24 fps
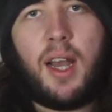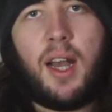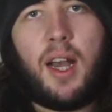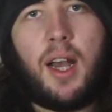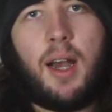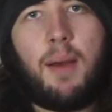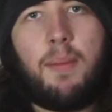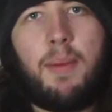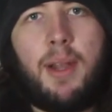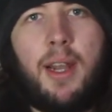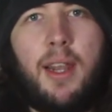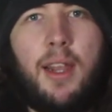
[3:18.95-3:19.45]

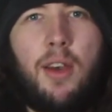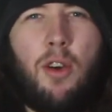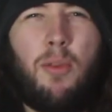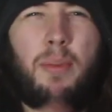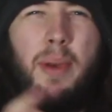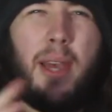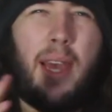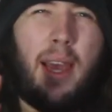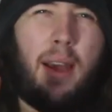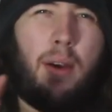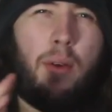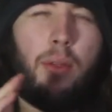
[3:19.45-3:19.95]
a little
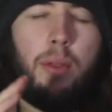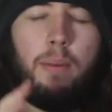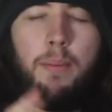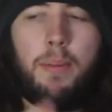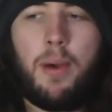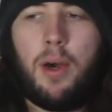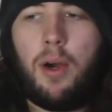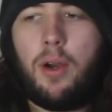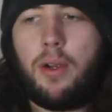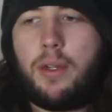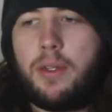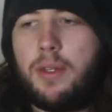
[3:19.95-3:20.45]
bit out of the
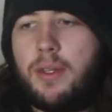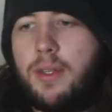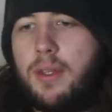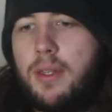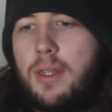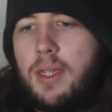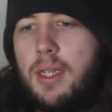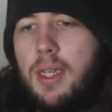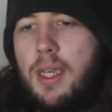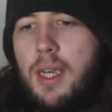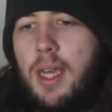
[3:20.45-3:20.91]
box.